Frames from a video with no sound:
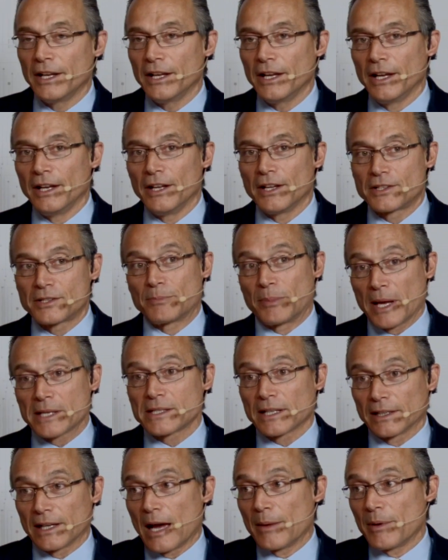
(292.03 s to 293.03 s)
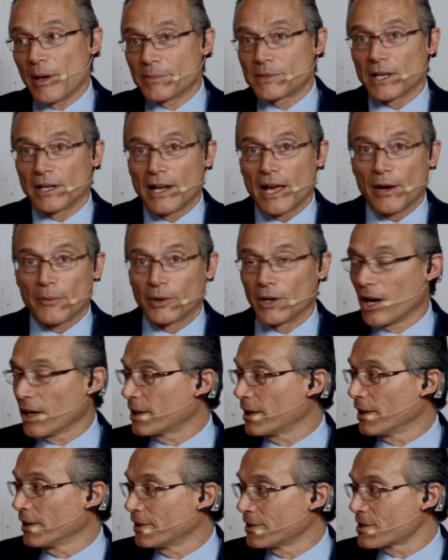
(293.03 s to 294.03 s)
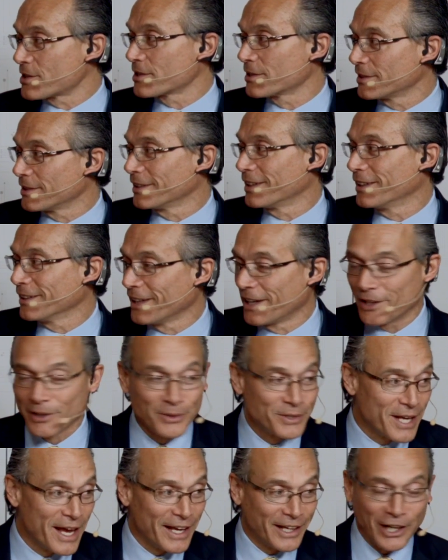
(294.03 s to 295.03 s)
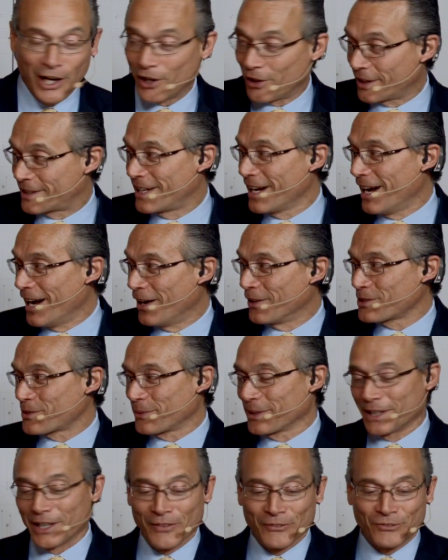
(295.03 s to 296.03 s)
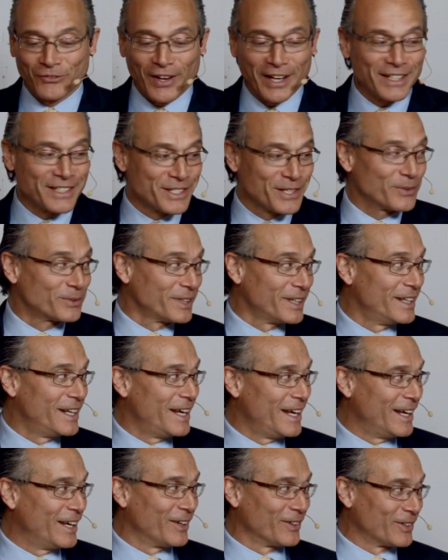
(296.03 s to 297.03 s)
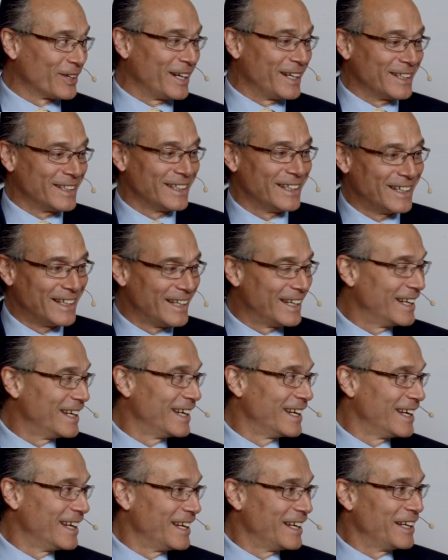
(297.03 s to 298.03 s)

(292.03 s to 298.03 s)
and, it's basically IBM saying, hey, we're not going to just let you take our accounts, we're going to fight tooth and nail, right? So Julian, yeah. I got to